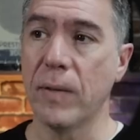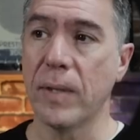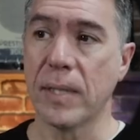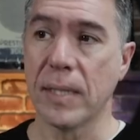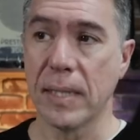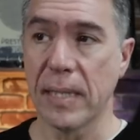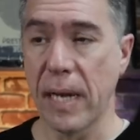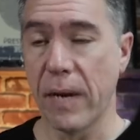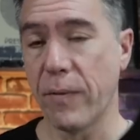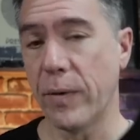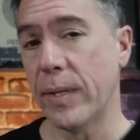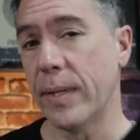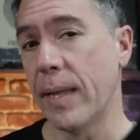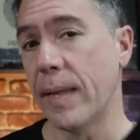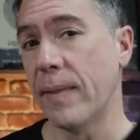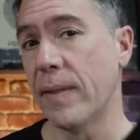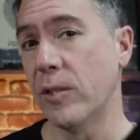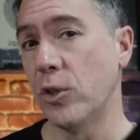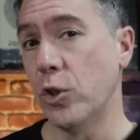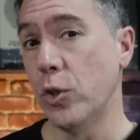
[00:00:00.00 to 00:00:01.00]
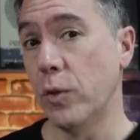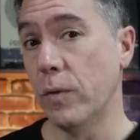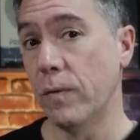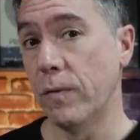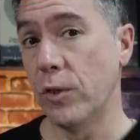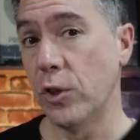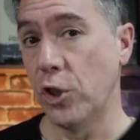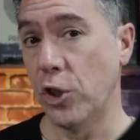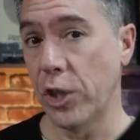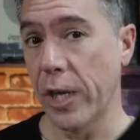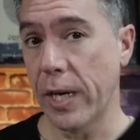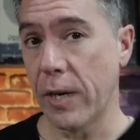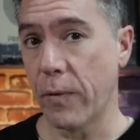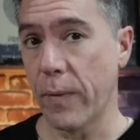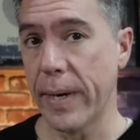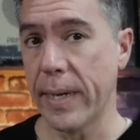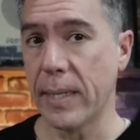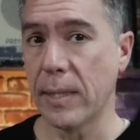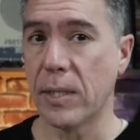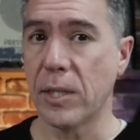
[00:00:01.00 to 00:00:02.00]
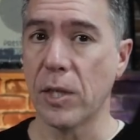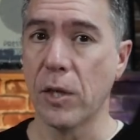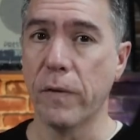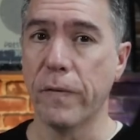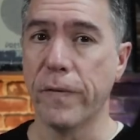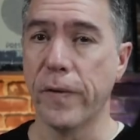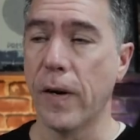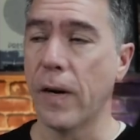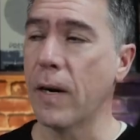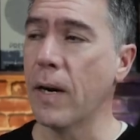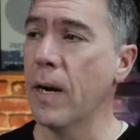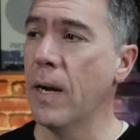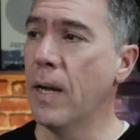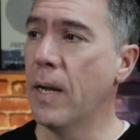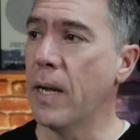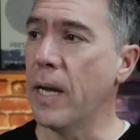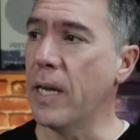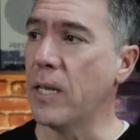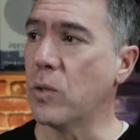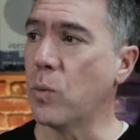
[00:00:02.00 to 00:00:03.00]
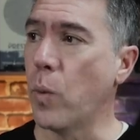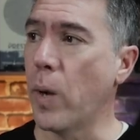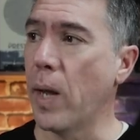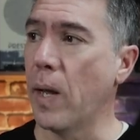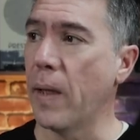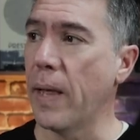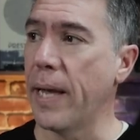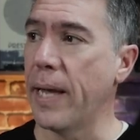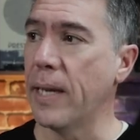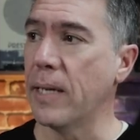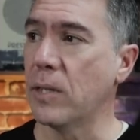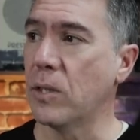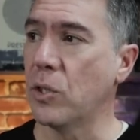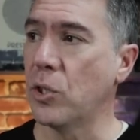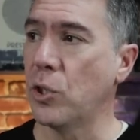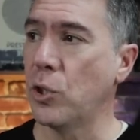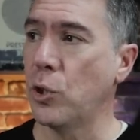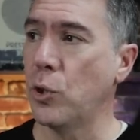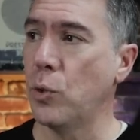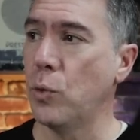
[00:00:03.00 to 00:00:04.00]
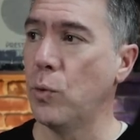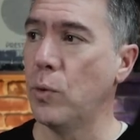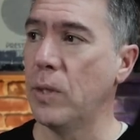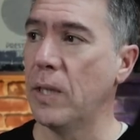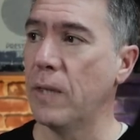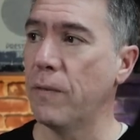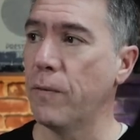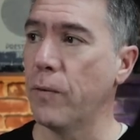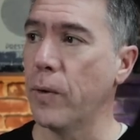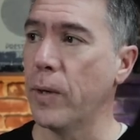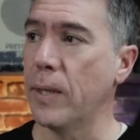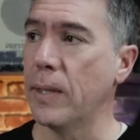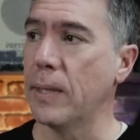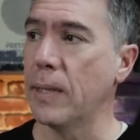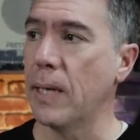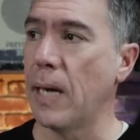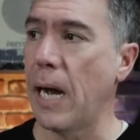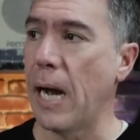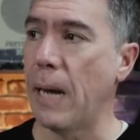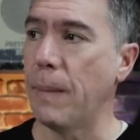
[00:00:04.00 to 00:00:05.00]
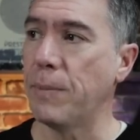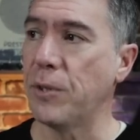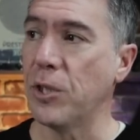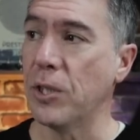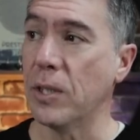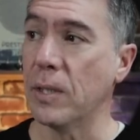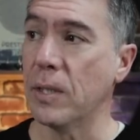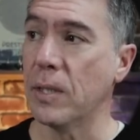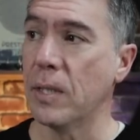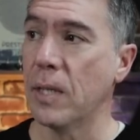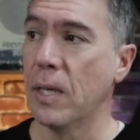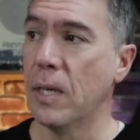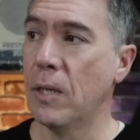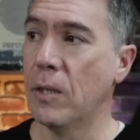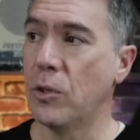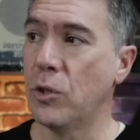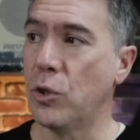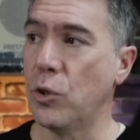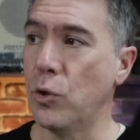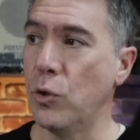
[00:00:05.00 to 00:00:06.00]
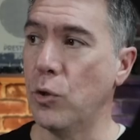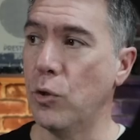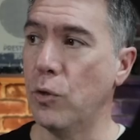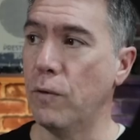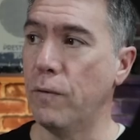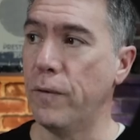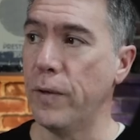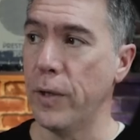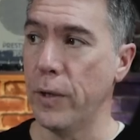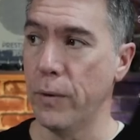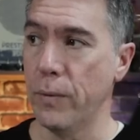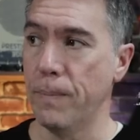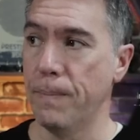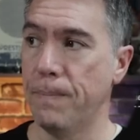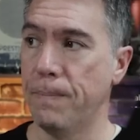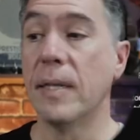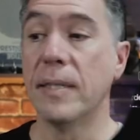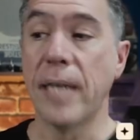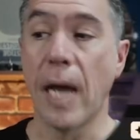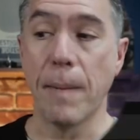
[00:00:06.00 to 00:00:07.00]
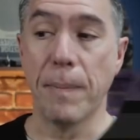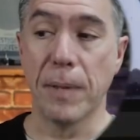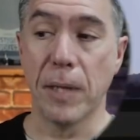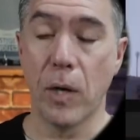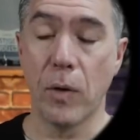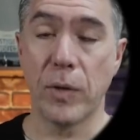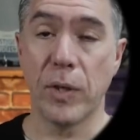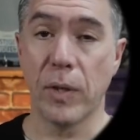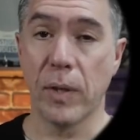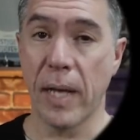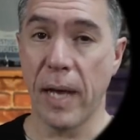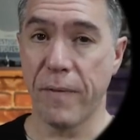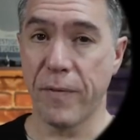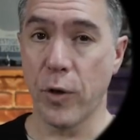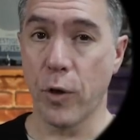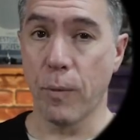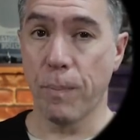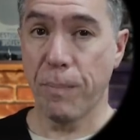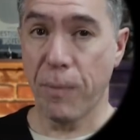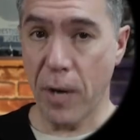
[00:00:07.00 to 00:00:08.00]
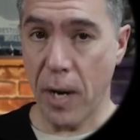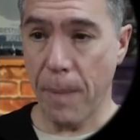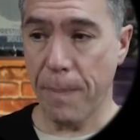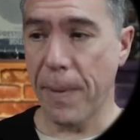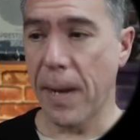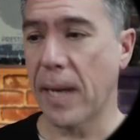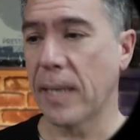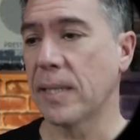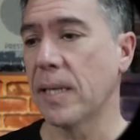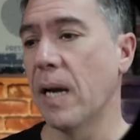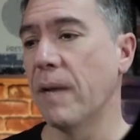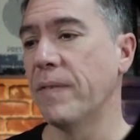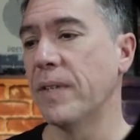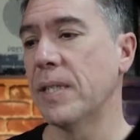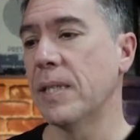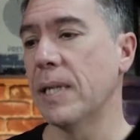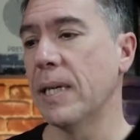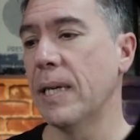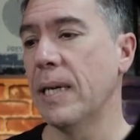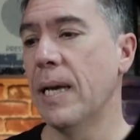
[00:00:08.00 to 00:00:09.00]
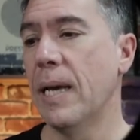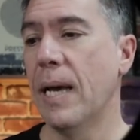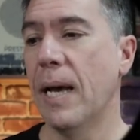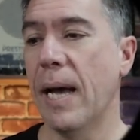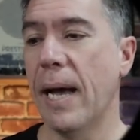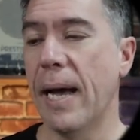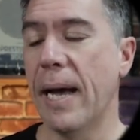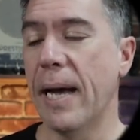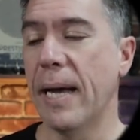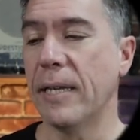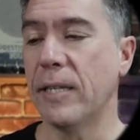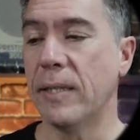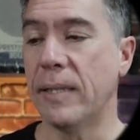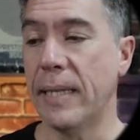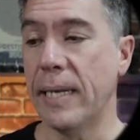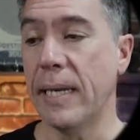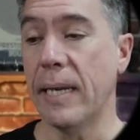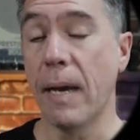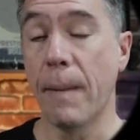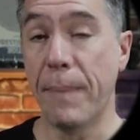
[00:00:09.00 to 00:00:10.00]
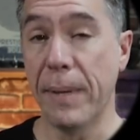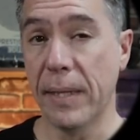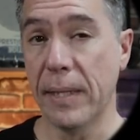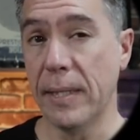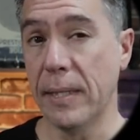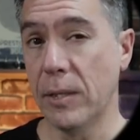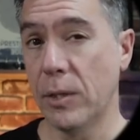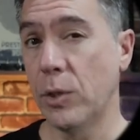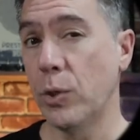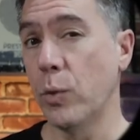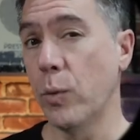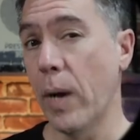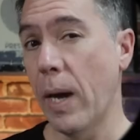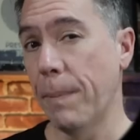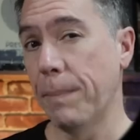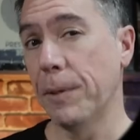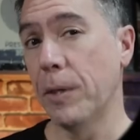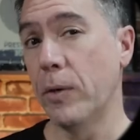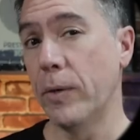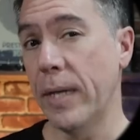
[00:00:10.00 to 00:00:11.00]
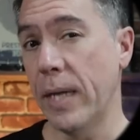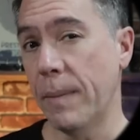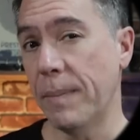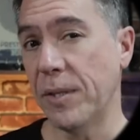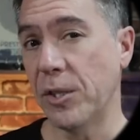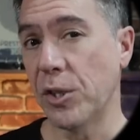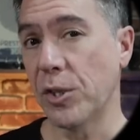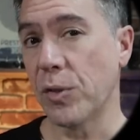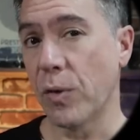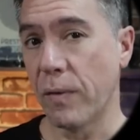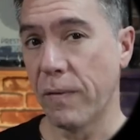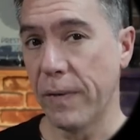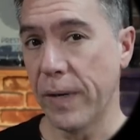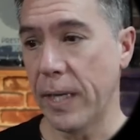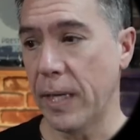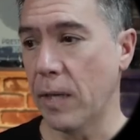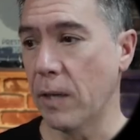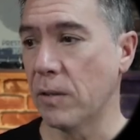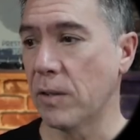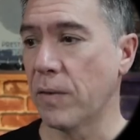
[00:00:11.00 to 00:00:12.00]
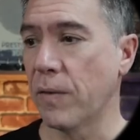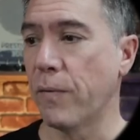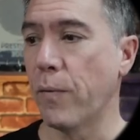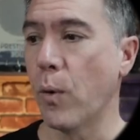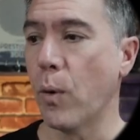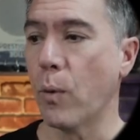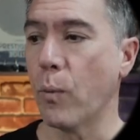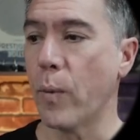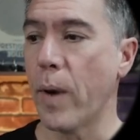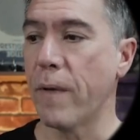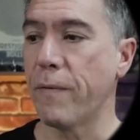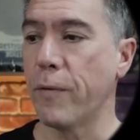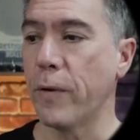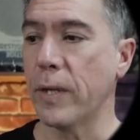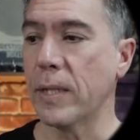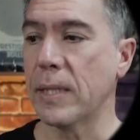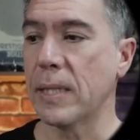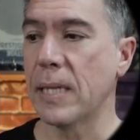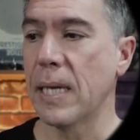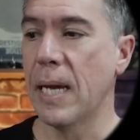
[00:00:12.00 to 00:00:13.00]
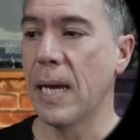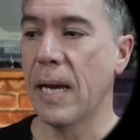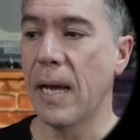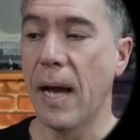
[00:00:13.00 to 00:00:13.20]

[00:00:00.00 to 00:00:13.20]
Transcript: This is everything that you've generated so far, as well as two different options to view. Down below, you'll have your prompt box, obviously, uh, the ability to upload images or videos for reference.